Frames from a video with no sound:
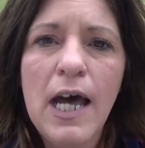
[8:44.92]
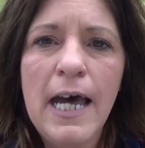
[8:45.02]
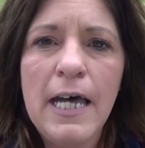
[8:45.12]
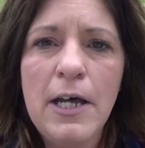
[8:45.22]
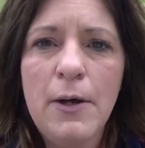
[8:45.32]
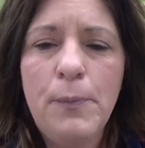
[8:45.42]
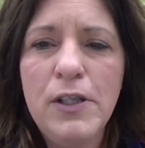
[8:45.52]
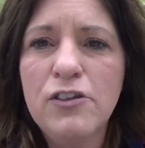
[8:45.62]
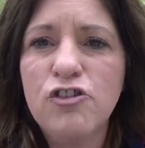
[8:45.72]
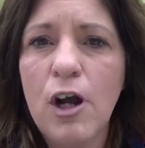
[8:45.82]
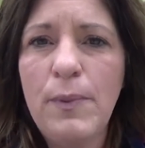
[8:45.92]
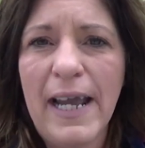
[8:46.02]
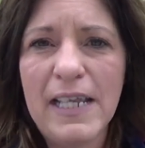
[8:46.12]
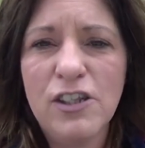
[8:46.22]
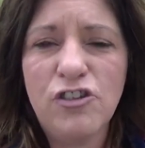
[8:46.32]
uh, putting the straw
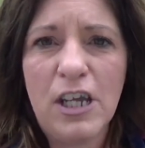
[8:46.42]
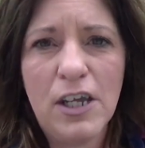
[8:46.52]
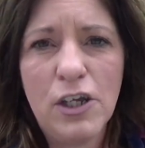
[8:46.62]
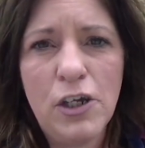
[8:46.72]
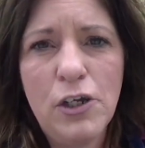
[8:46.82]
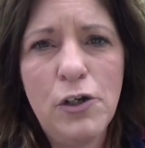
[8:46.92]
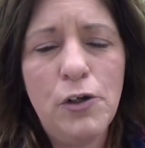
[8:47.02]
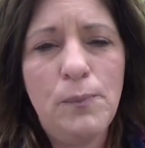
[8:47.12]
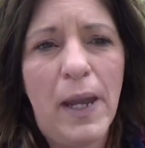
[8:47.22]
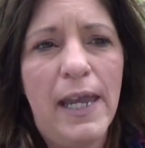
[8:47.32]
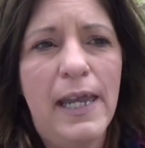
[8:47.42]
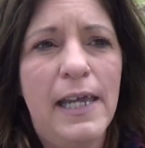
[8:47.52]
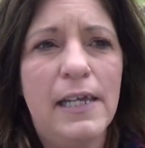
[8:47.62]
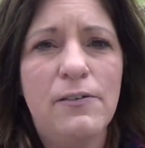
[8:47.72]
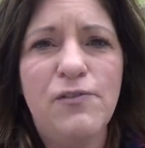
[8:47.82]
back in the chicken coop
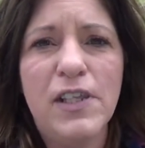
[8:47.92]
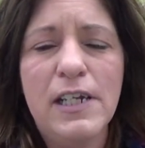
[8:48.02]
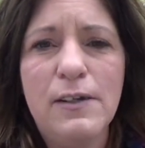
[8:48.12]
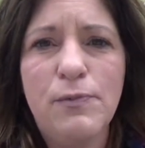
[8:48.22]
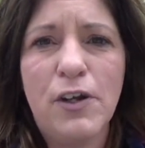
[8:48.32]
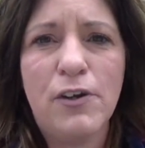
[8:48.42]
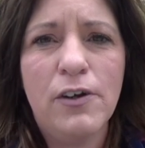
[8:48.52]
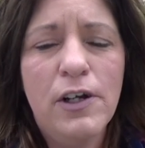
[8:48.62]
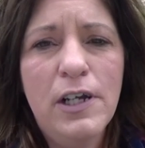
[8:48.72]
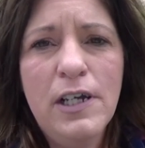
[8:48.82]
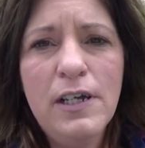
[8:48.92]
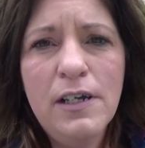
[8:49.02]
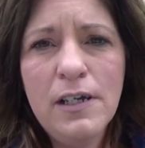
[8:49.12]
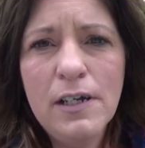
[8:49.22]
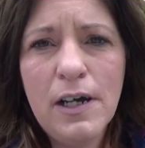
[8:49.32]
and filling up their
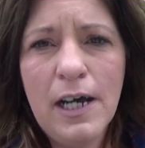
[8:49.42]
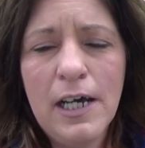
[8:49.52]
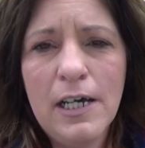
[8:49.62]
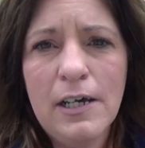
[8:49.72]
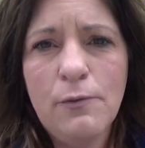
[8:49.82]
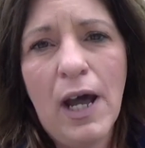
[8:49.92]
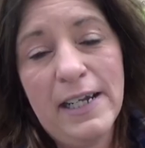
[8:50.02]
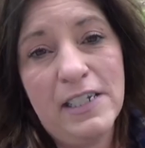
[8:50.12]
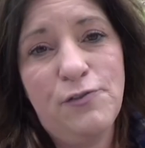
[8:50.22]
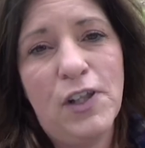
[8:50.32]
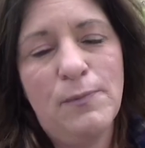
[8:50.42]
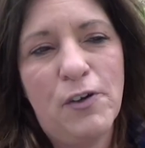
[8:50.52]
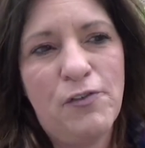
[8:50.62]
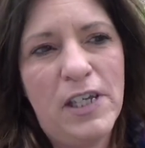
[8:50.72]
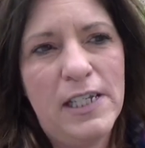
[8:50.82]
uh, well, I did fill up
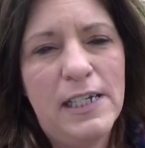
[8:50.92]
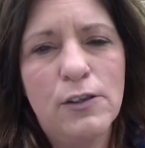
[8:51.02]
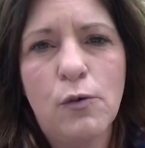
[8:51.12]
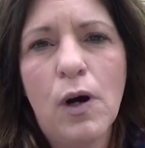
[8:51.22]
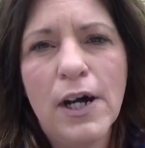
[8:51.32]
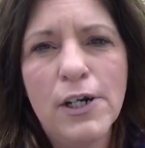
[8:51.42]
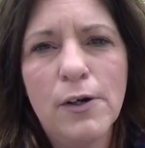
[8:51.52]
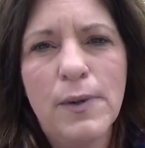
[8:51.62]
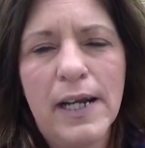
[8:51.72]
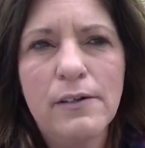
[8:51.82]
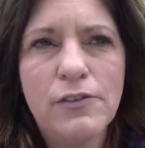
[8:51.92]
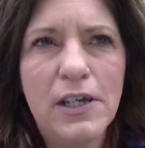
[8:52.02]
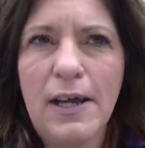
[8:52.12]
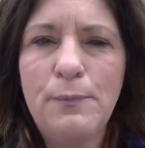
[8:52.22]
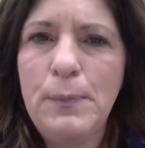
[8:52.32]
their feed and their water, but I don't
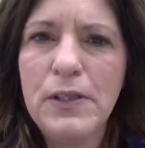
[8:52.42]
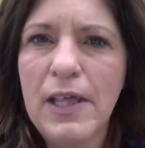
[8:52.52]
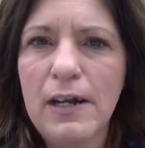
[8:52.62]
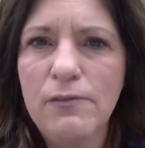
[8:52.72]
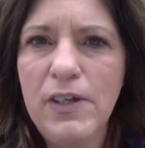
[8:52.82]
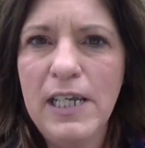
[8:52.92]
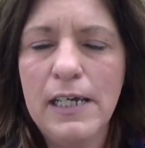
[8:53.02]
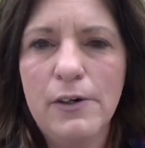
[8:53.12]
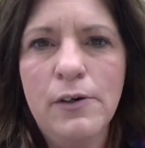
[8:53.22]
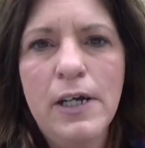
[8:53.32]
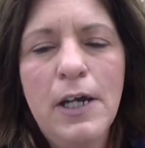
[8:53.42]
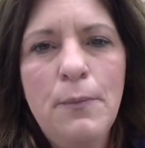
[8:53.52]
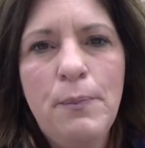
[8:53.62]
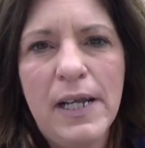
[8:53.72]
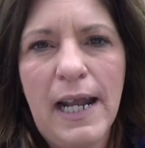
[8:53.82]
think I put that on video.
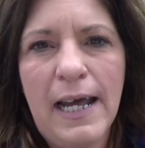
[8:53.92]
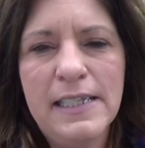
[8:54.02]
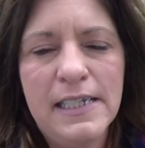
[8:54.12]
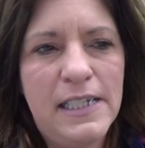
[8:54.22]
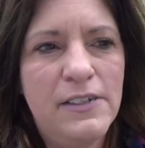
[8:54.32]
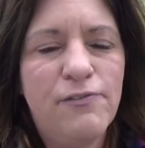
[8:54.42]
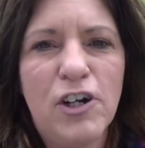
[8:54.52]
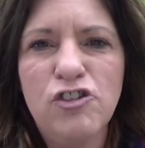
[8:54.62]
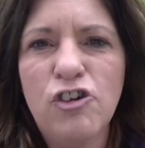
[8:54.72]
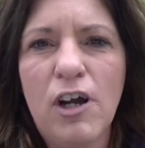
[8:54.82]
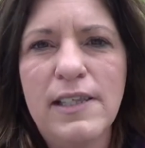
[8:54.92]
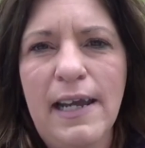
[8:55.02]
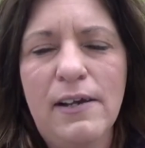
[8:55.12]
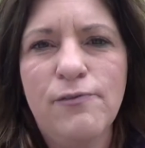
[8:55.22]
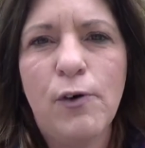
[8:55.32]
But I did get fresh straw
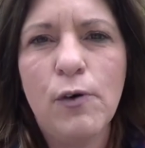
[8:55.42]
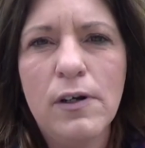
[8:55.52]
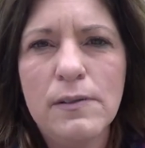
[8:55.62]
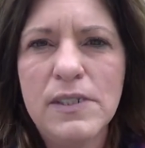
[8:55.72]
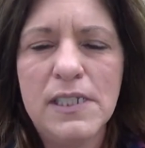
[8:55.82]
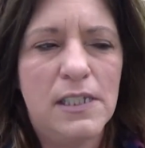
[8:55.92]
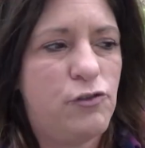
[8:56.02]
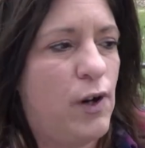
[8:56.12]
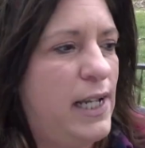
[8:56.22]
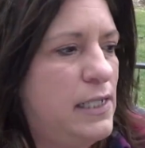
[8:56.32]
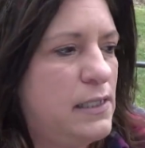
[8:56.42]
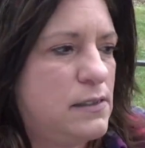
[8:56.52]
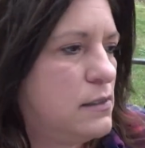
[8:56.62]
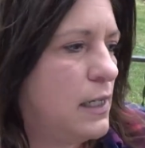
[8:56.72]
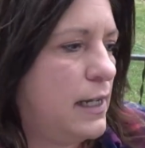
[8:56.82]
down for them. Since it's rained,
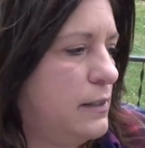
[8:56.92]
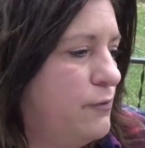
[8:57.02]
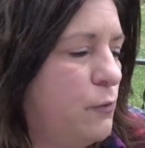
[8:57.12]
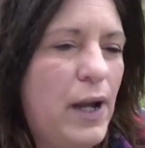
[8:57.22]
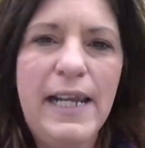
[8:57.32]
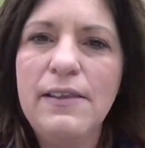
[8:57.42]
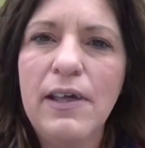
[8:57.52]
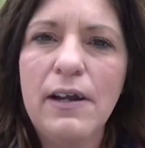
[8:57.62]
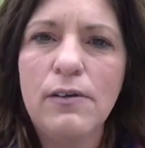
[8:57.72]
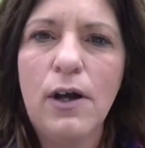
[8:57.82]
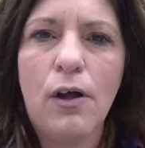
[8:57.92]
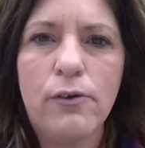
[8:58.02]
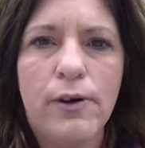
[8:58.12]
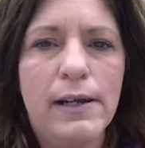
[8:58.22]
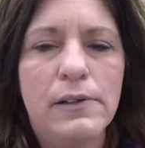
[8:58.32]
it's kind of wet in there and all
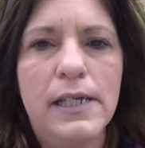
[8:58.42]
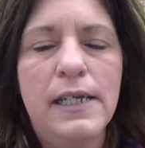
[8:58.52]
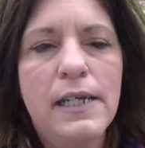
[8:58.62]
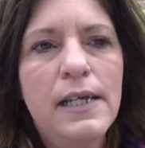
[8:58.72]
around it.